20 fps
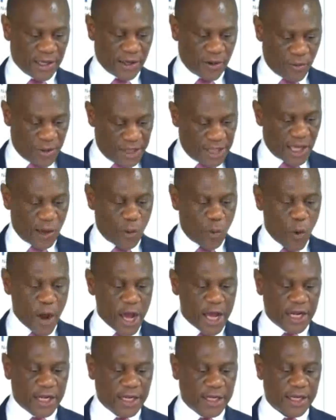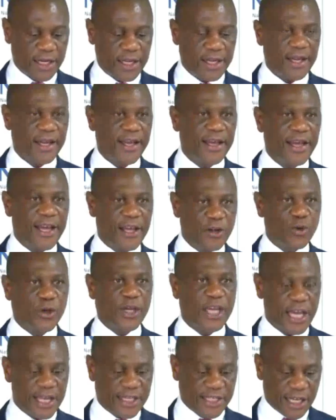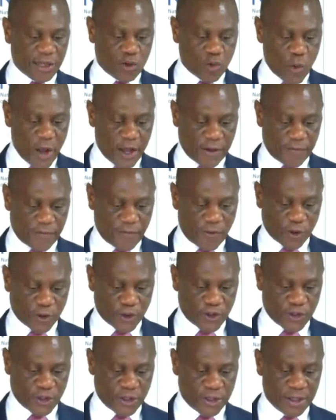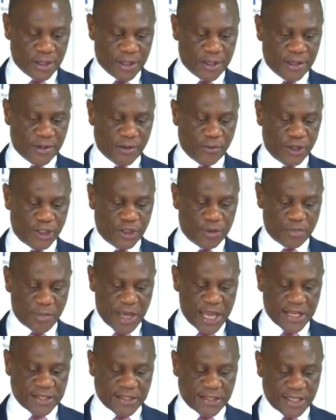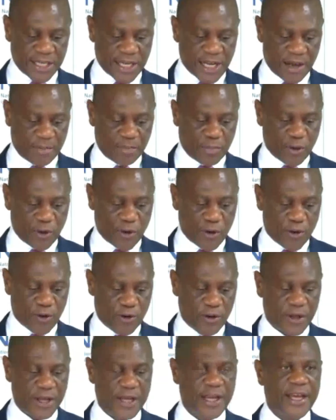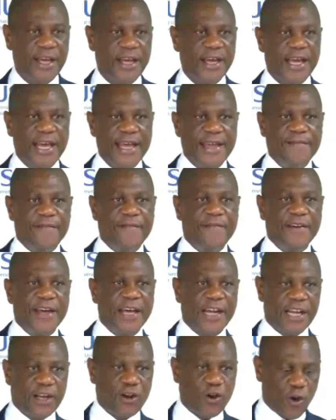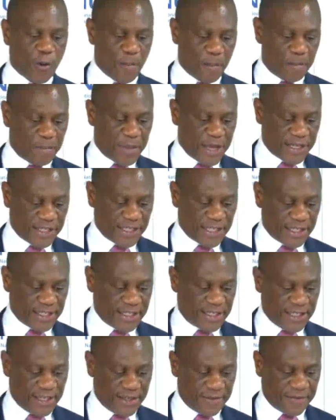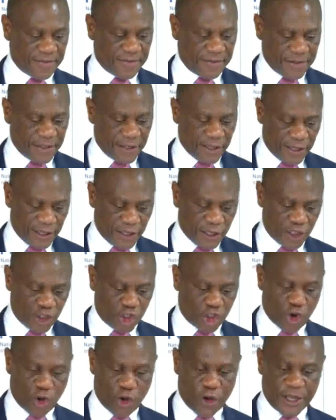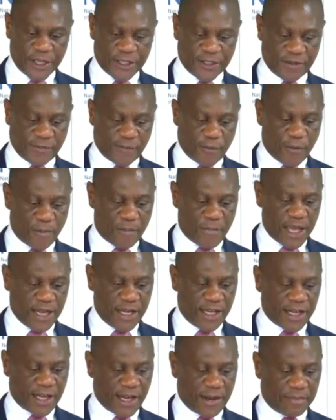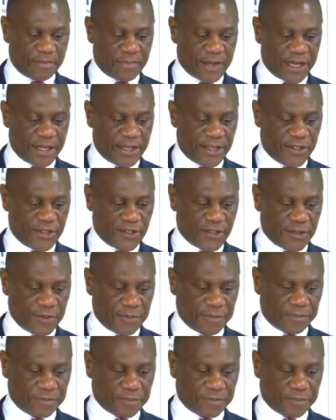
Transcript: with a well-educated workforce, which makes Singapore a very competitive choice for many companies.